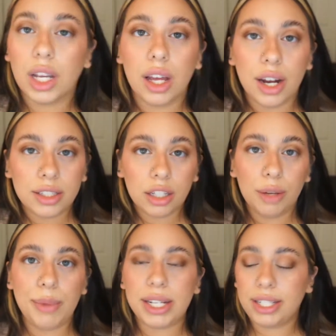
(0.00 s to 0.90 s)
It's a little
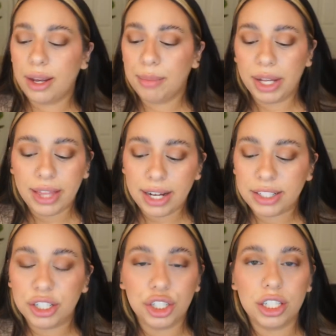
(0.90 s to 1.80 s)
messy, but that's
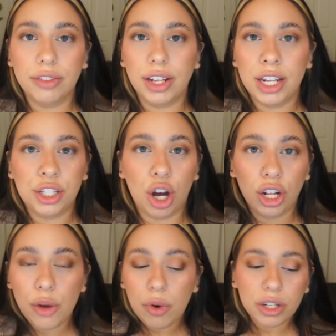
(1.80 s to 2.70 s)
the gist of it. That's all
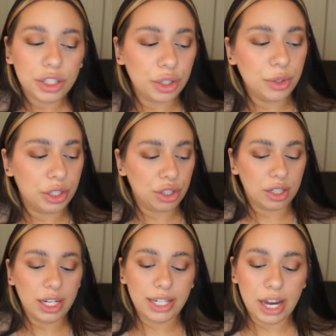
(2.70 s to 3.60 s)
I want to do, is just
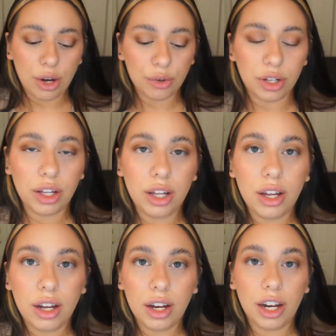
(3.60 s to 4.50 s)
lay down
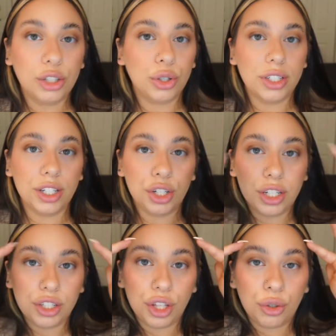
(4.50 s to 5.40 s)
a transition
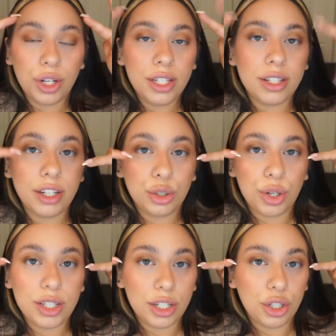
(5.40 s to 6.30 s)
into the crease and a
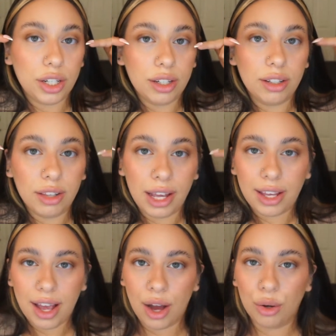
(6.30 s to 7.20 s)
transition like
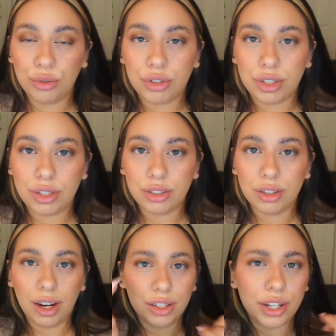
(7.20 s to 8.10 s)
out
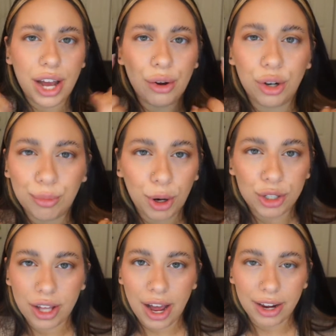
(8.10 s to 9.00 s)
into the outer parts
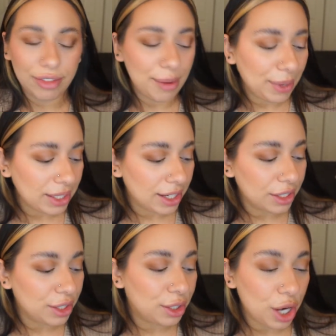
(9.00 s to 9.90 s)
of the eye, if that makes
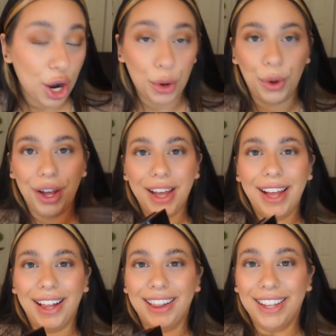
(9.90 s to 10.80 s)
sense. So
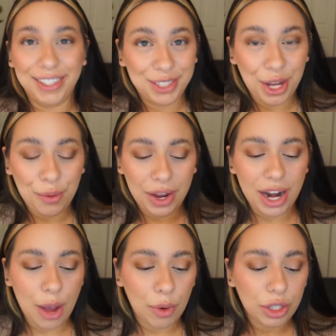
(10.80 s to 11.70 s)
let's go in.
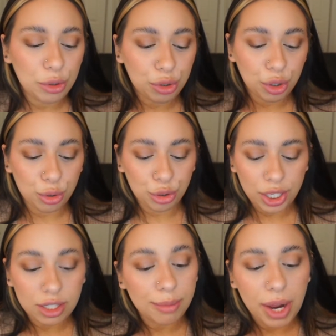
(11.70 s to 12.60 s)
I want to use 2
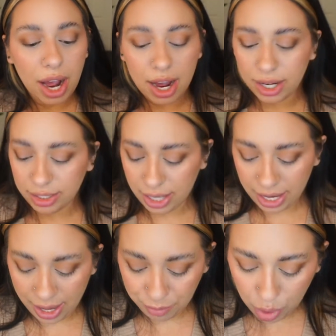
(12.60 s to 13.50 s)
shades on my eyes. I
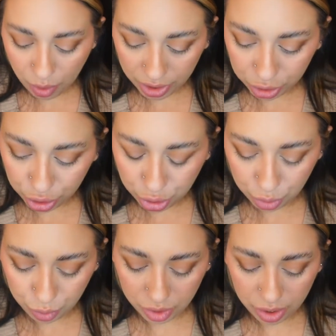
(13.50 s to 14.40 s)
am going
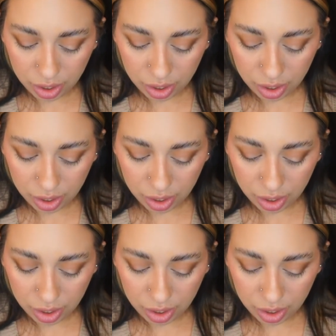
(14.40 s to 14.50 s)
to